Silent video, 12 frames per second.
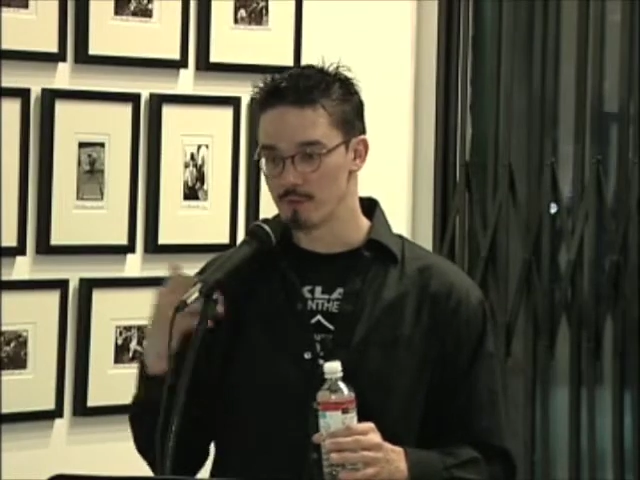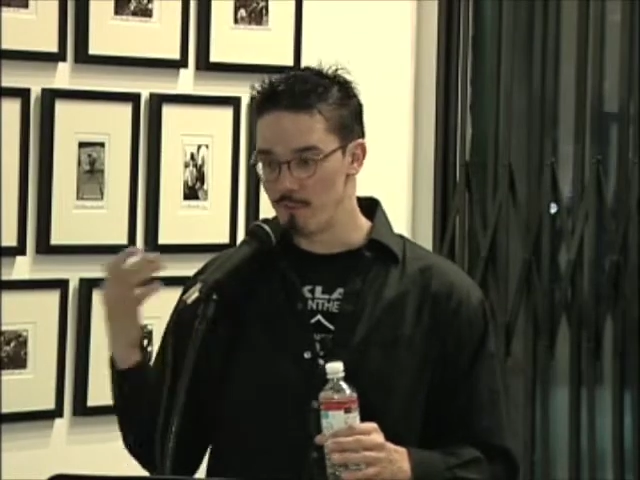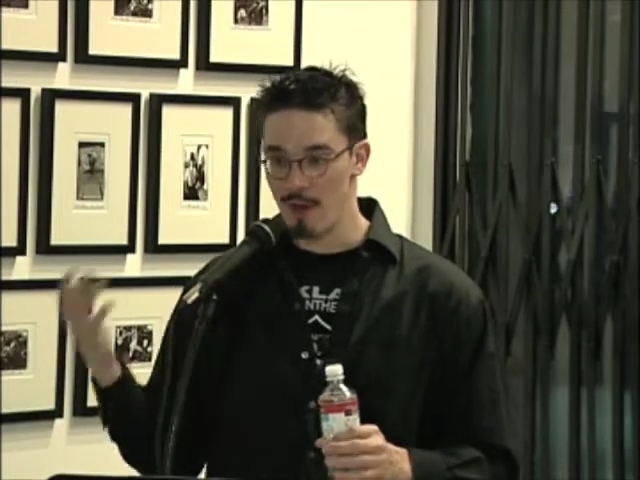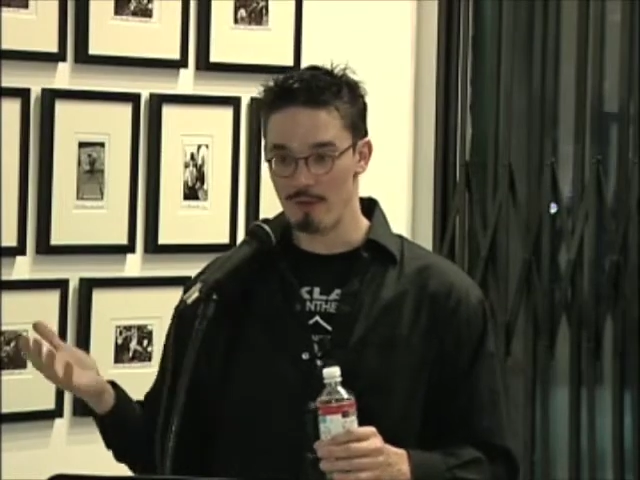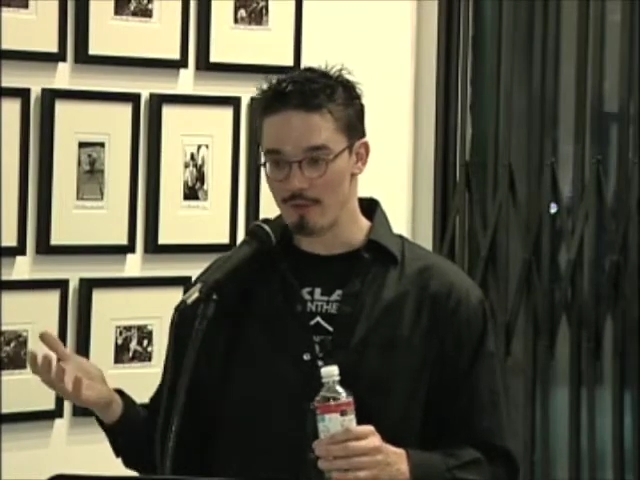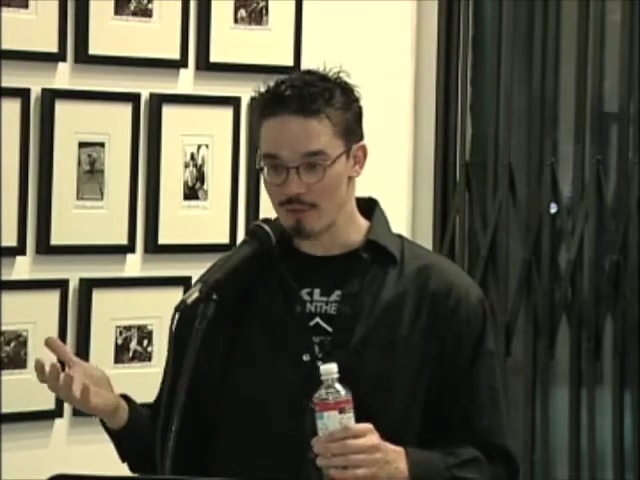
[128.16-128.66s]
it's
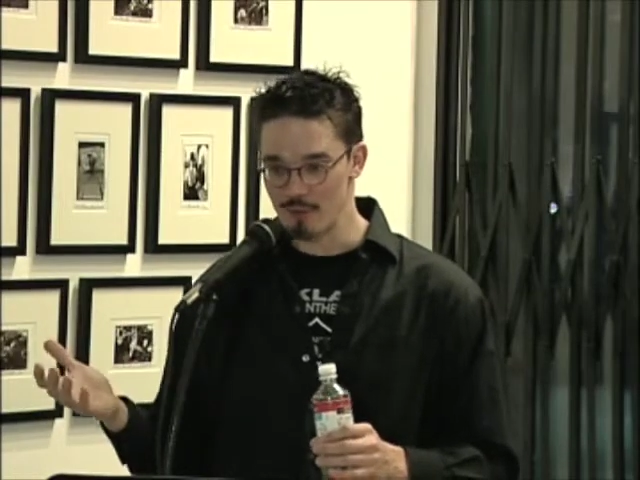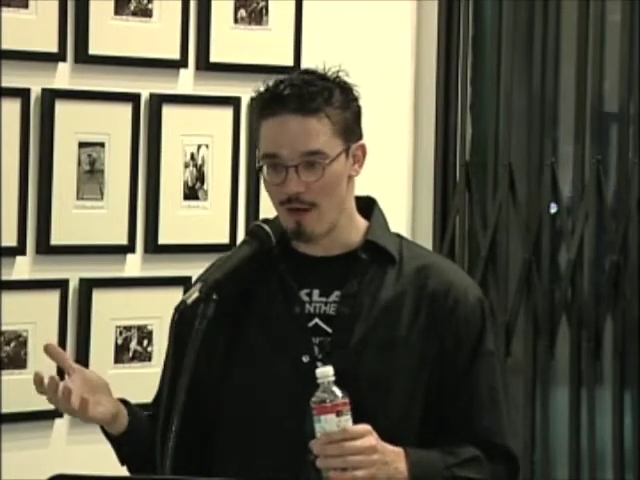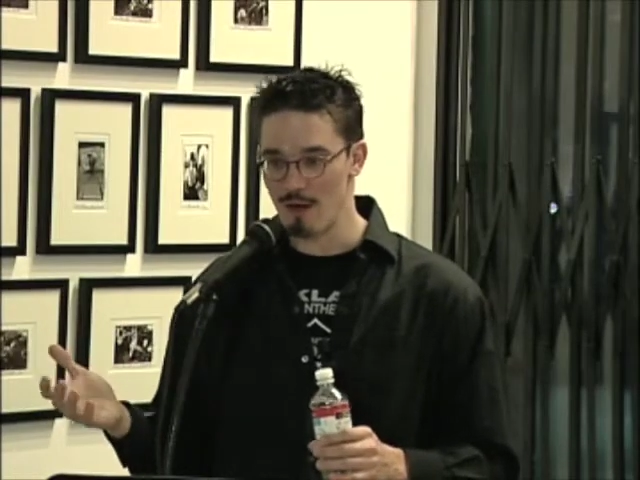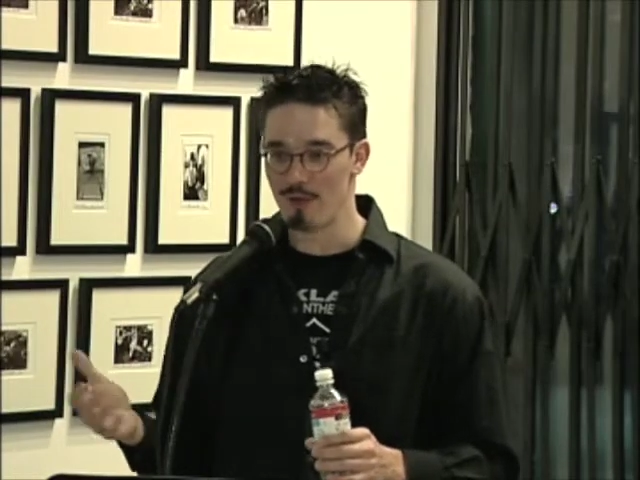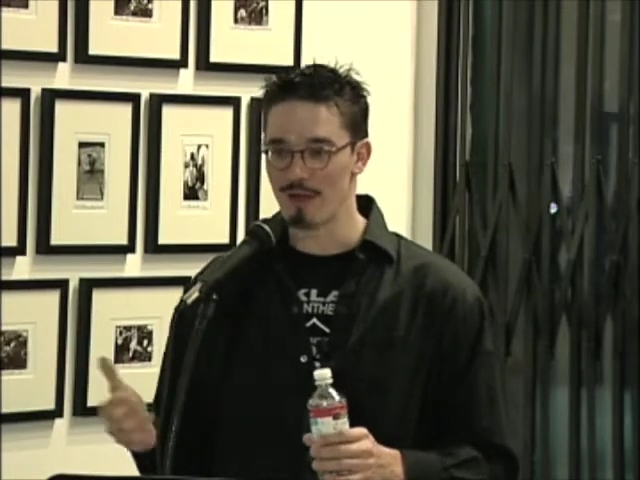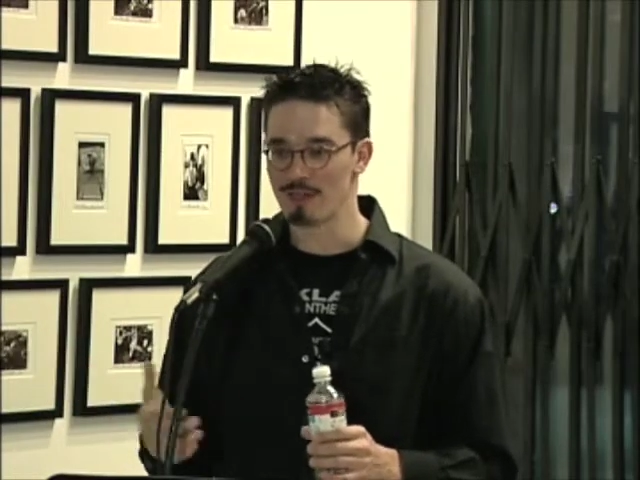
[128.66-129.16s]
better than
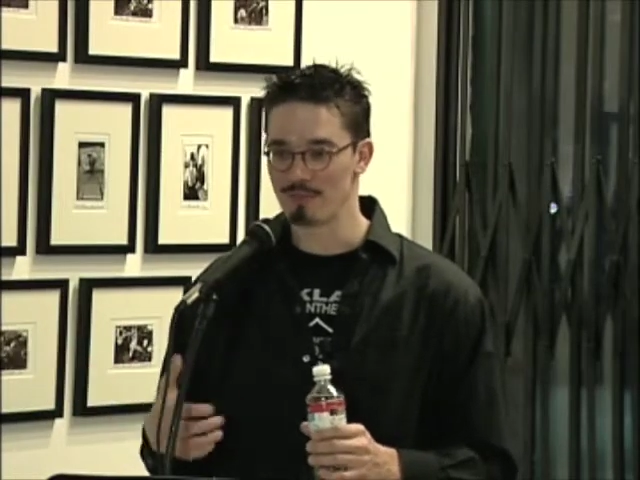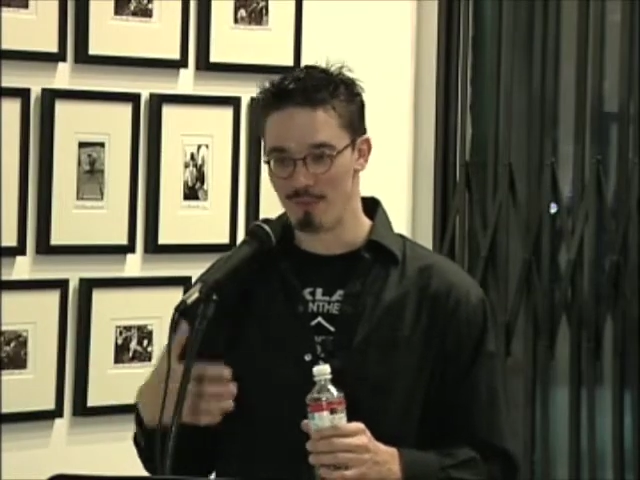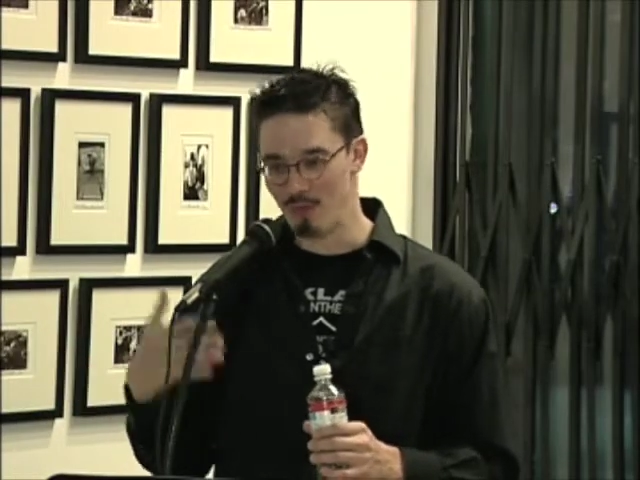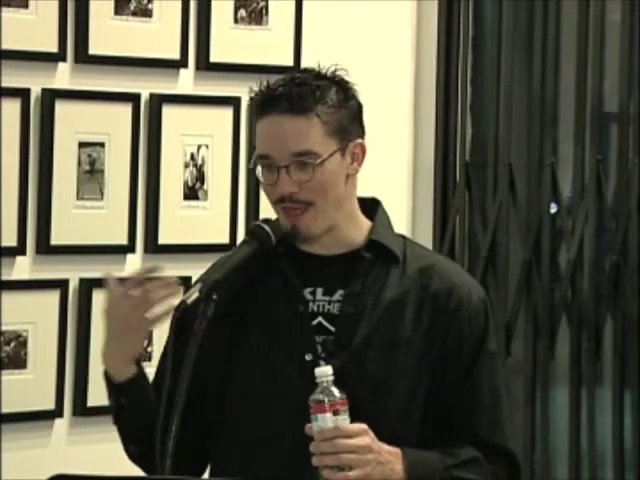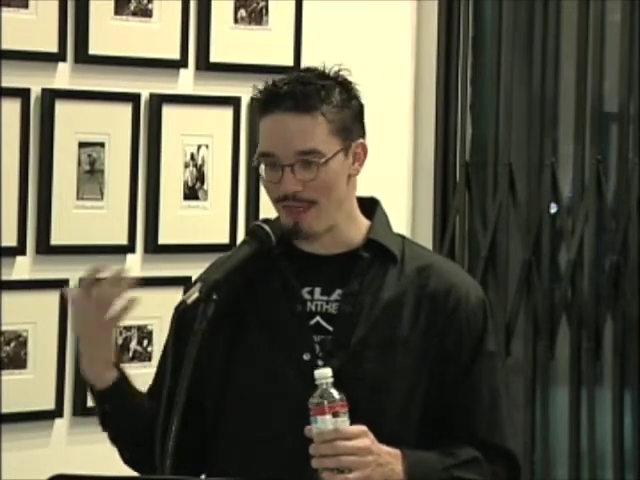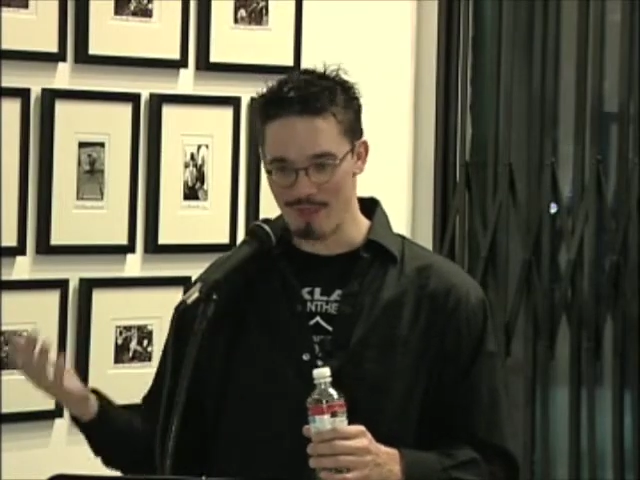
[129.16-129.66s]
Starbucks,
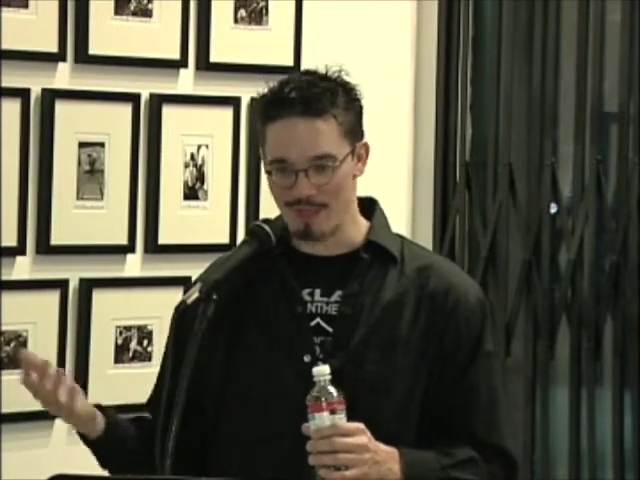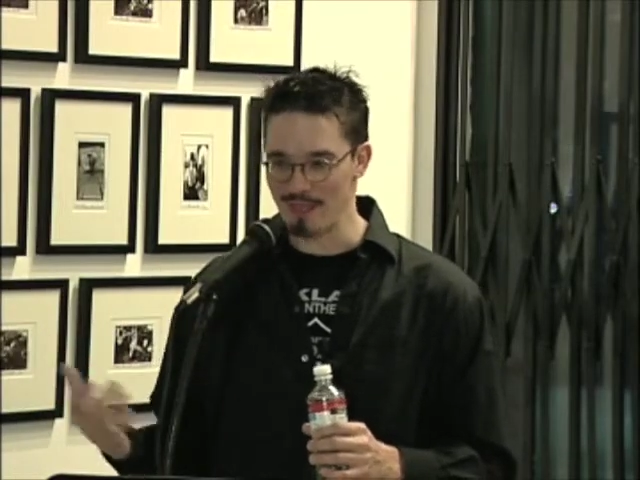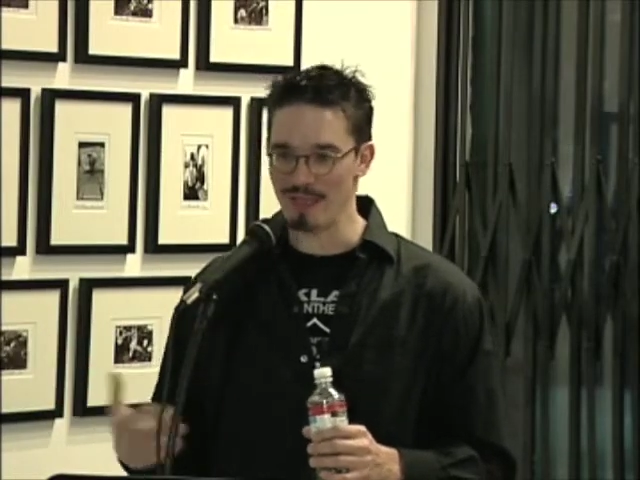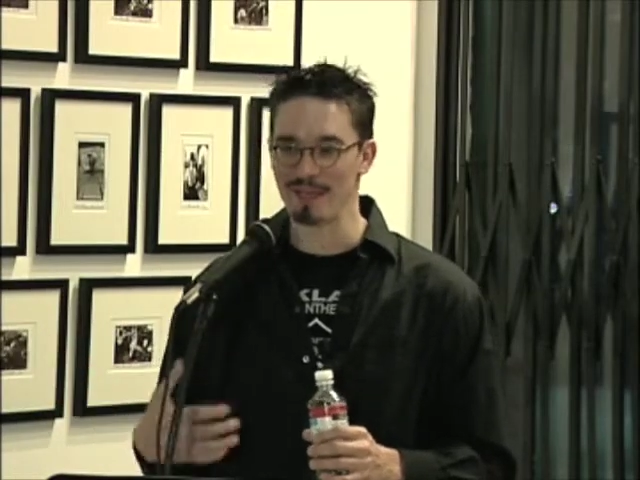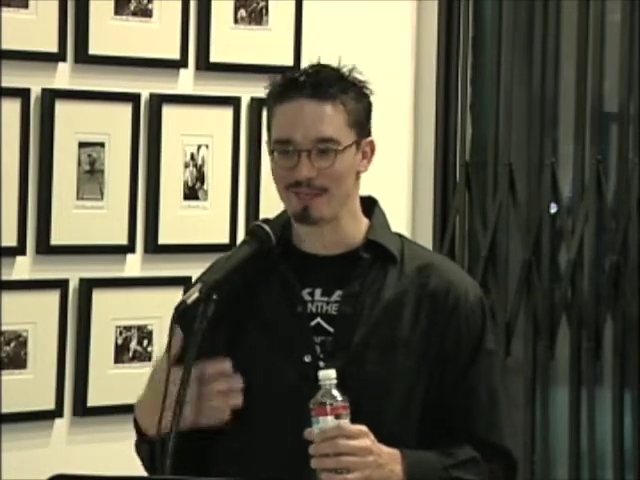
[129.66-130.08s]
both ethically